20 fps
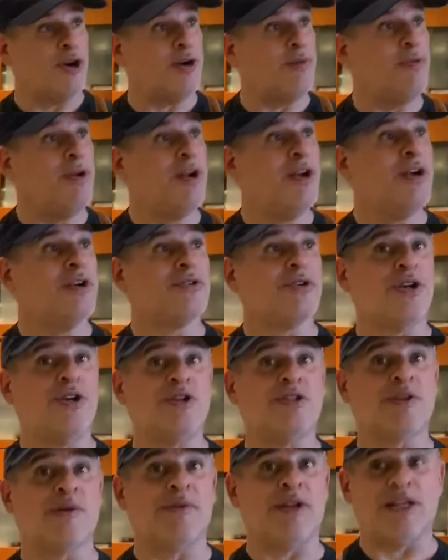Okay. So we
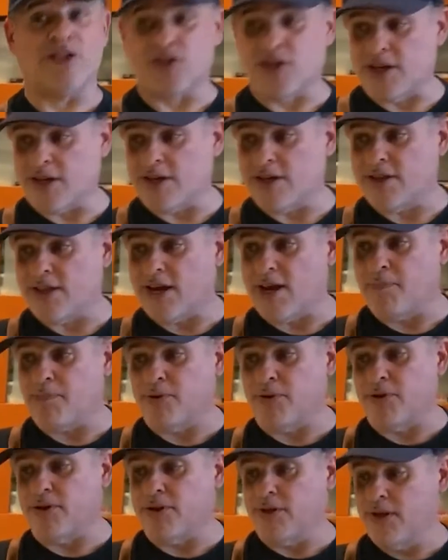need some of that chicken that I
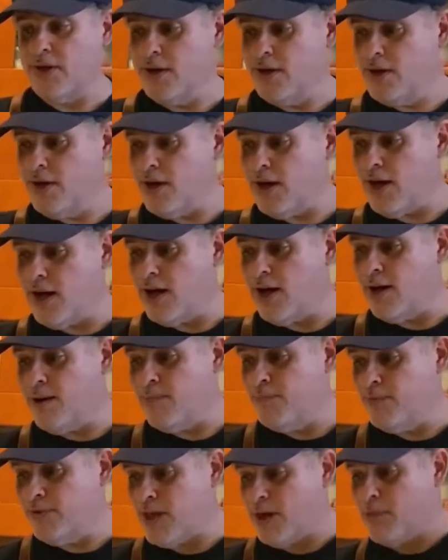pulled
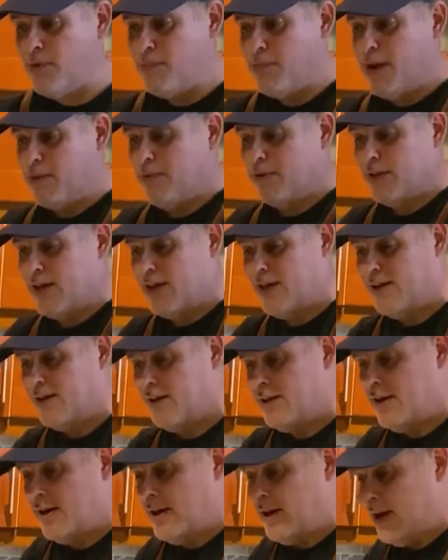that we made with that.
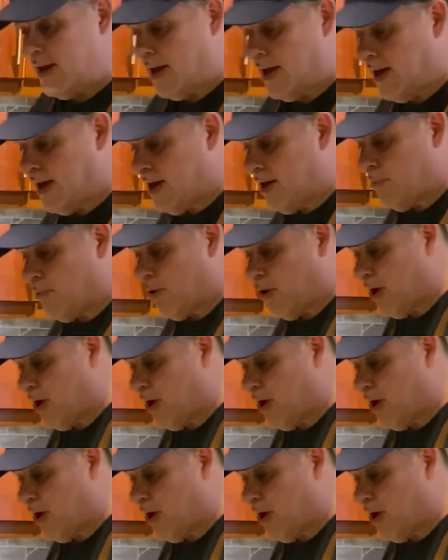And we're